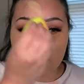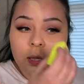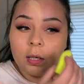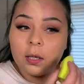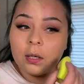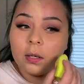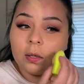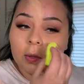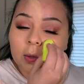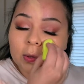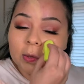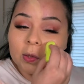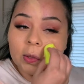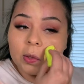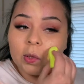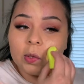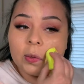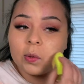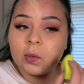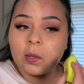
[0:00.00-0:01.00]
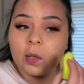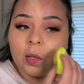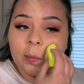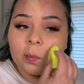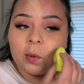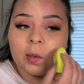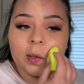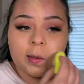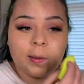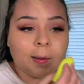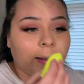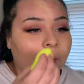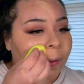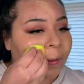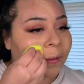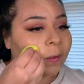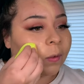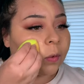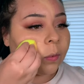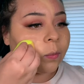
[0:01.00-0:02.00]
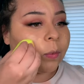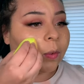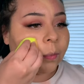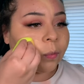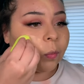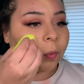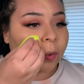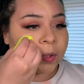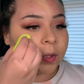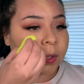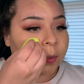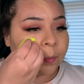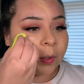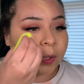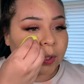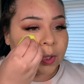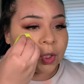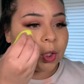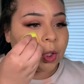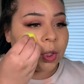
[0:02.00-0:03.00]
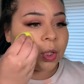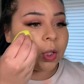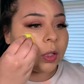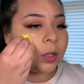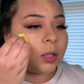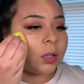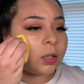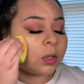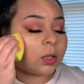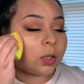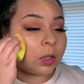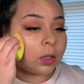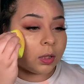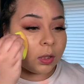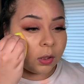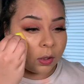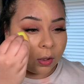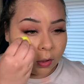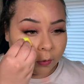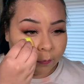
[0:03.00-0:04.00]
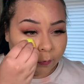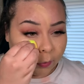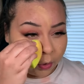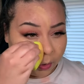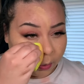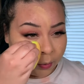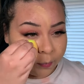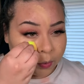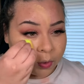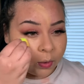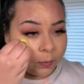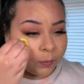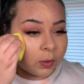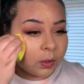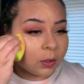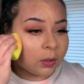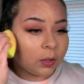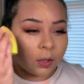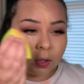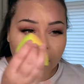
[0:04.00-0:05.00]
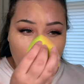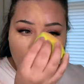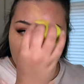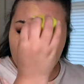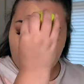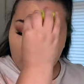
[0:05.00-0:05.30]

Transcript: And also, I'm gonna add a little bit more to my cheeks just to cover up some stuff,